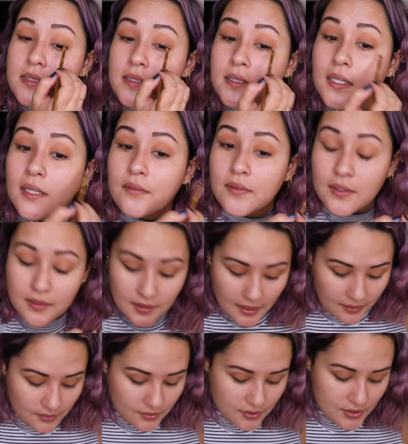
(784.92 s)
didn't have the
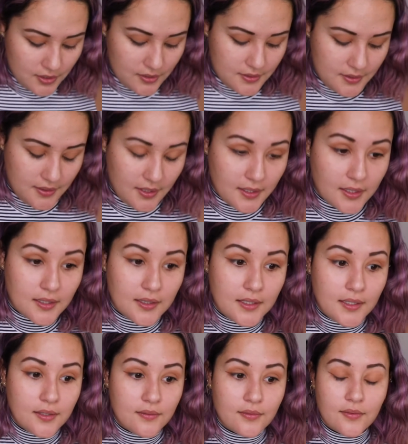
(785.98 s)
energy to like
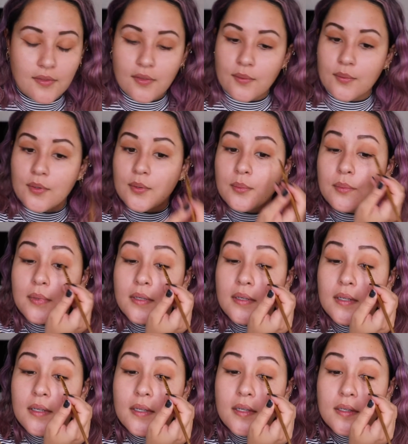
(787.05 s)
leave the room.
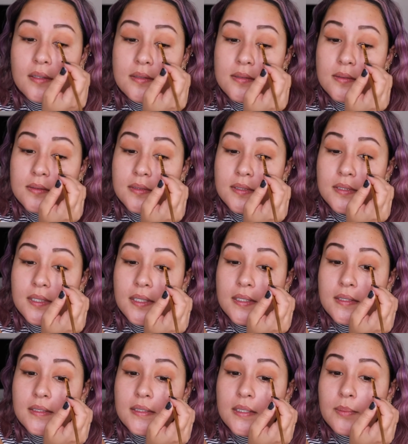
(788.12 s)
So it was just like
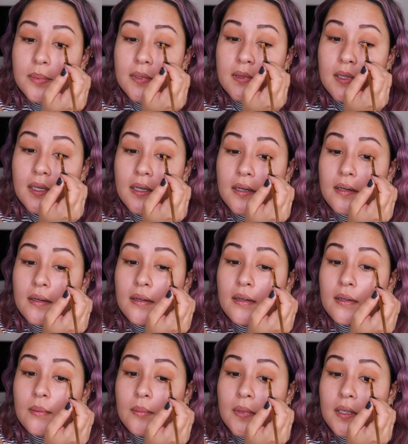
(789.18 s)
sleeping there
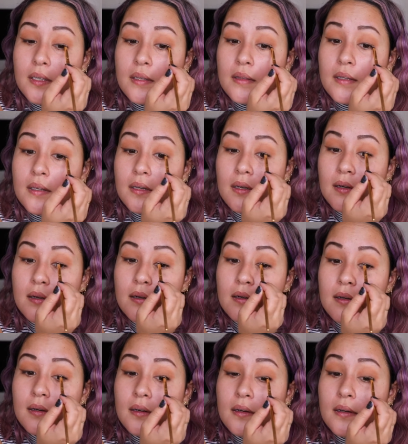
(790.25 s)
and being
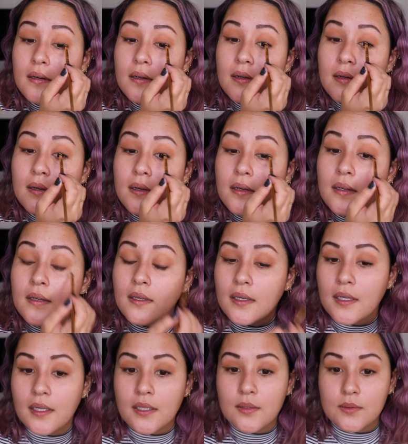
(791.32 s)
there,
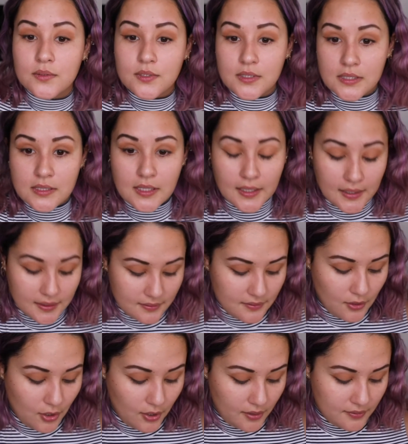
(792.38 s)
and it was just like
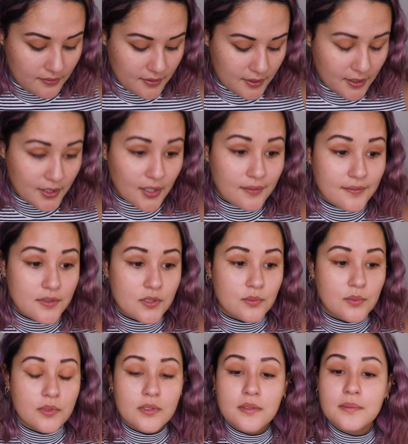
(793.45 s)
not very
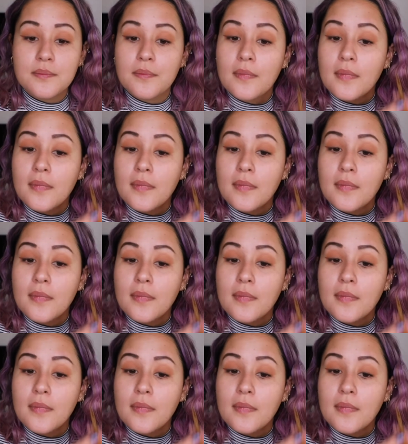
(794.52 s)
comfortable.